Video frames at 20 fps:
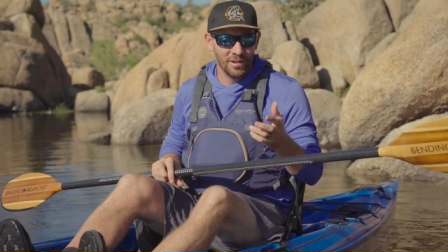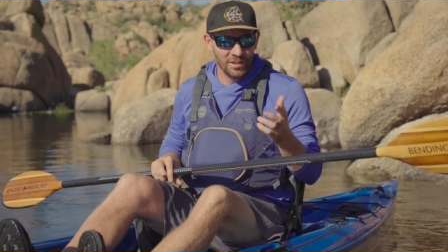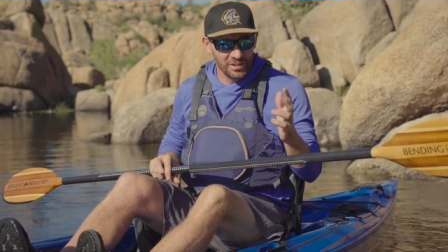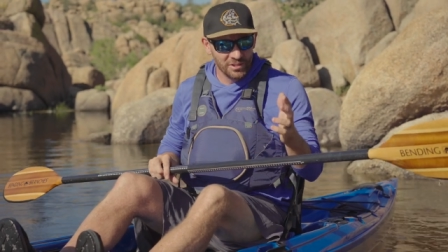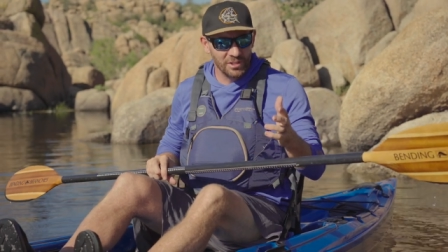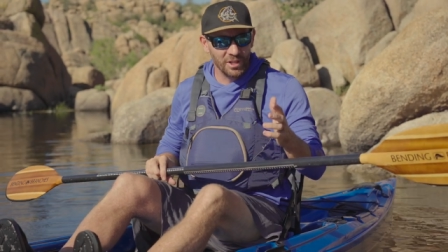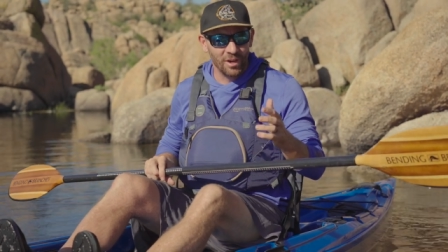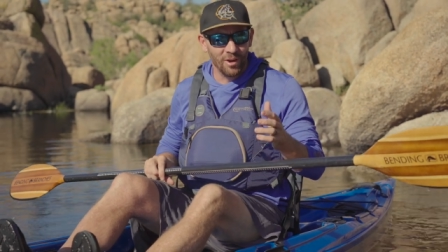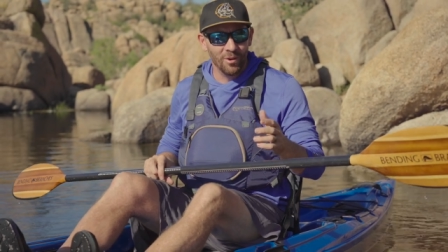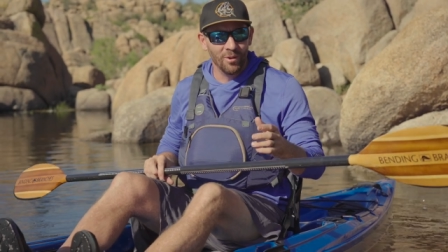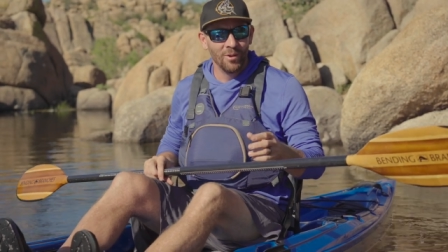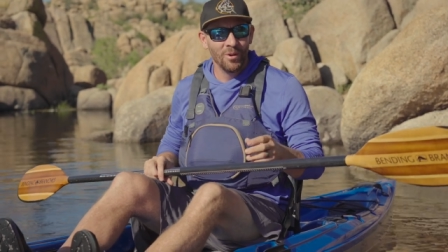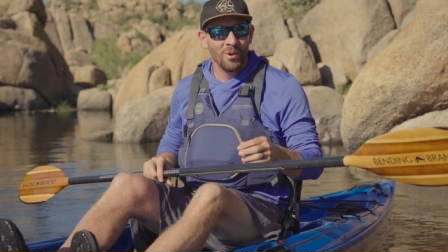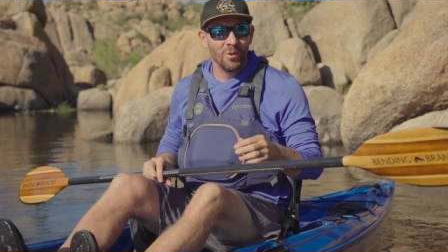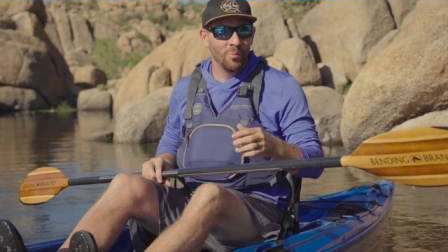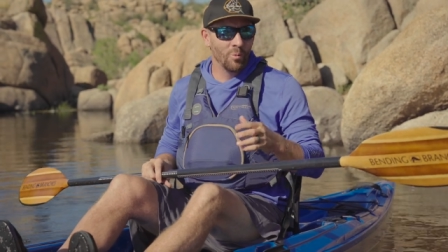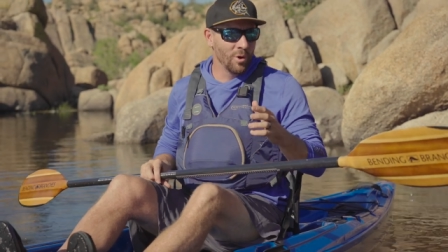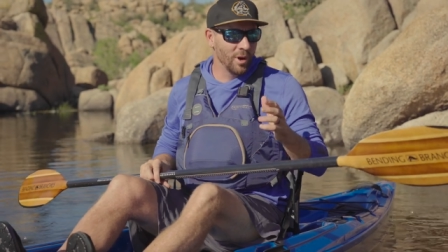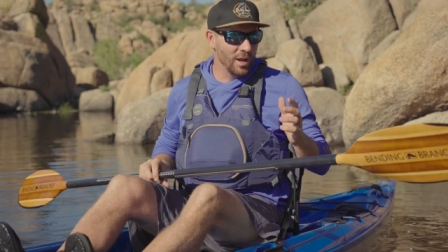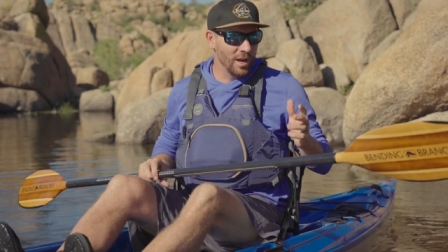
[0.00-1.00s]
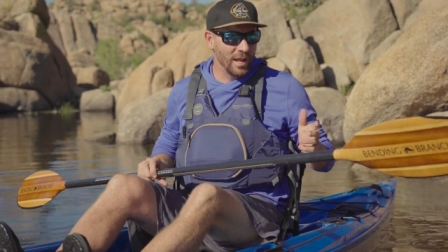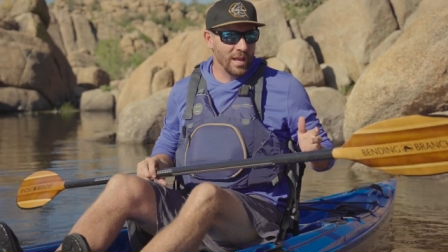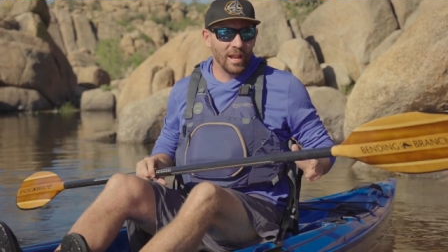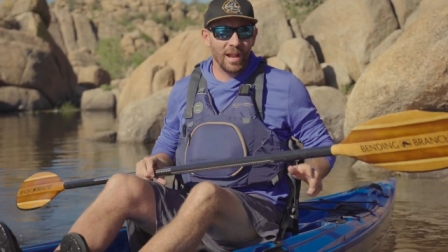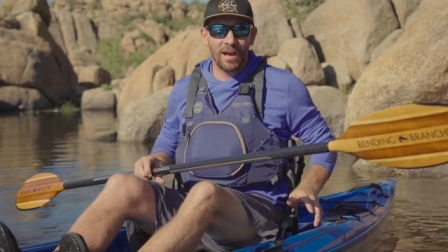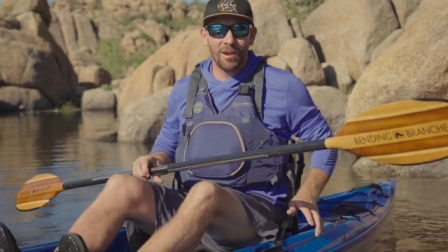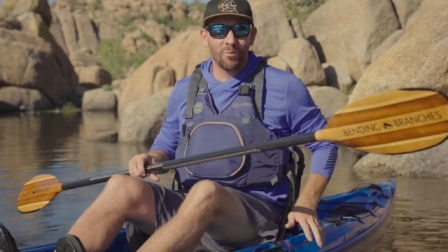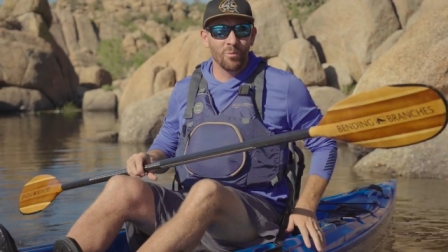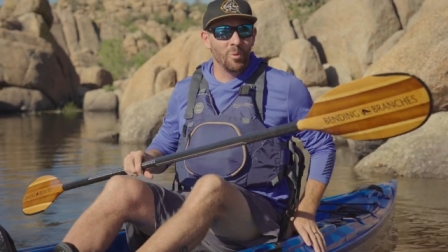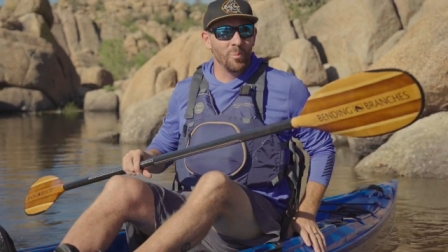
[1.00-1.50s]
So we're going to get
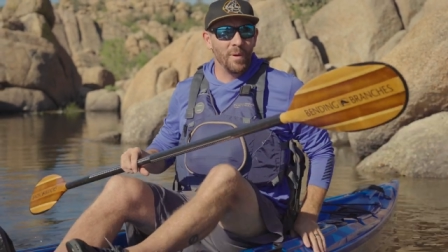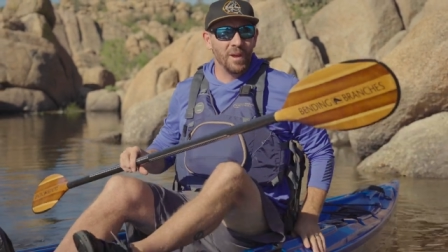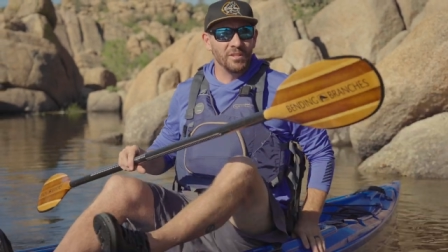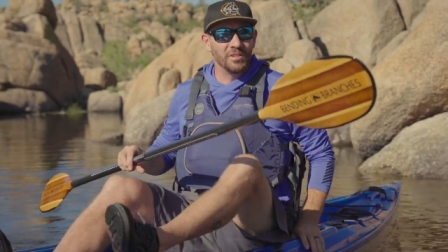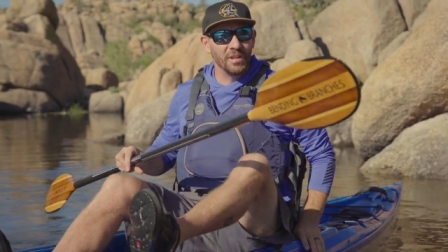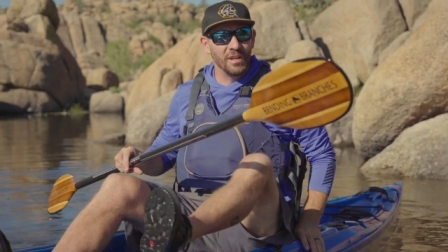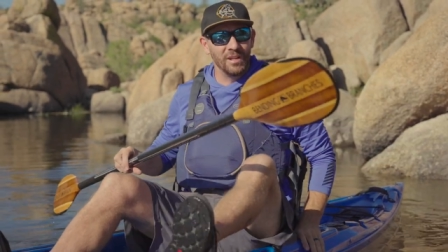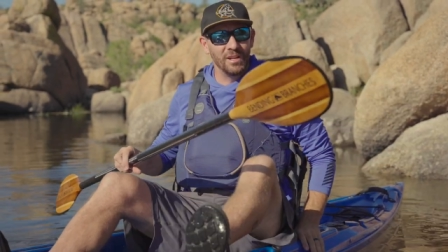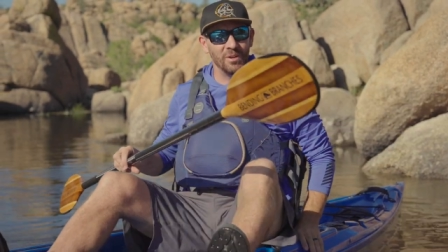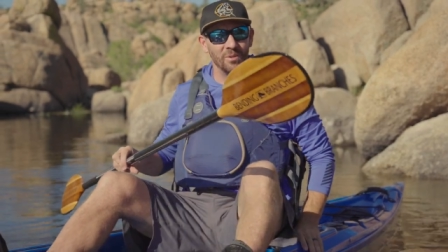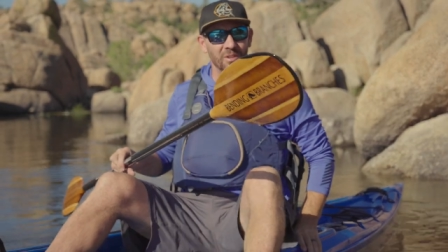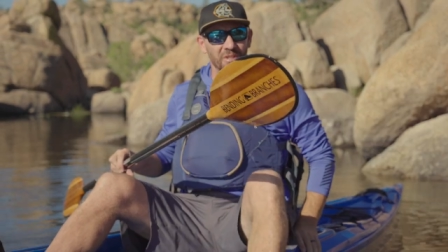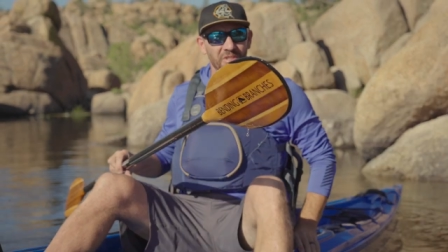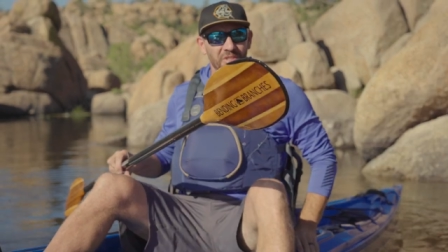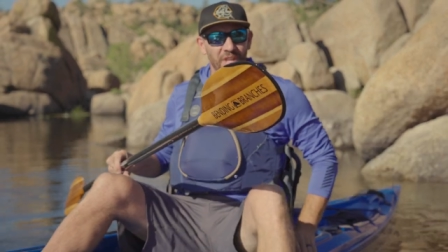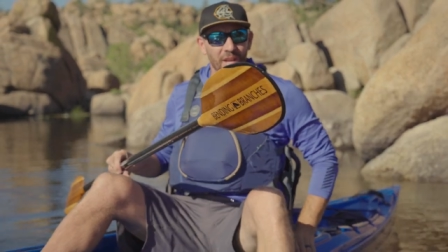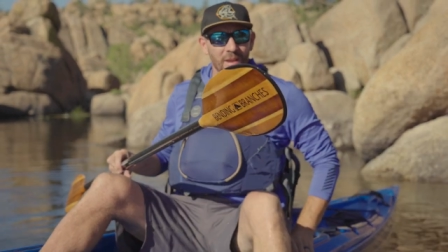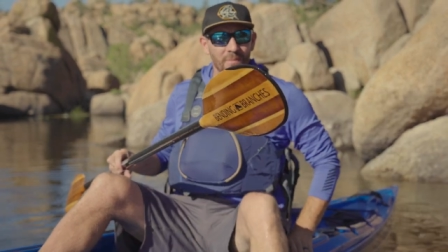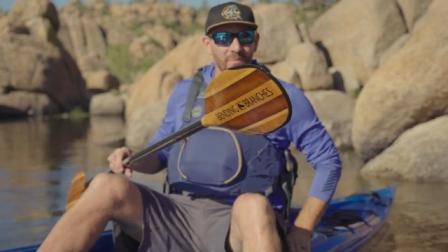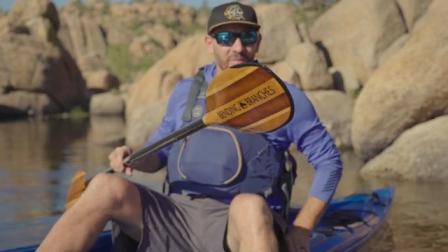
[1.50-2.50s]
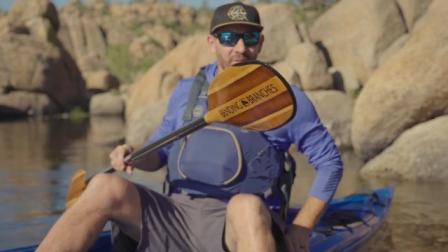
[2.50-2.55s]
out and we're basically going to do the same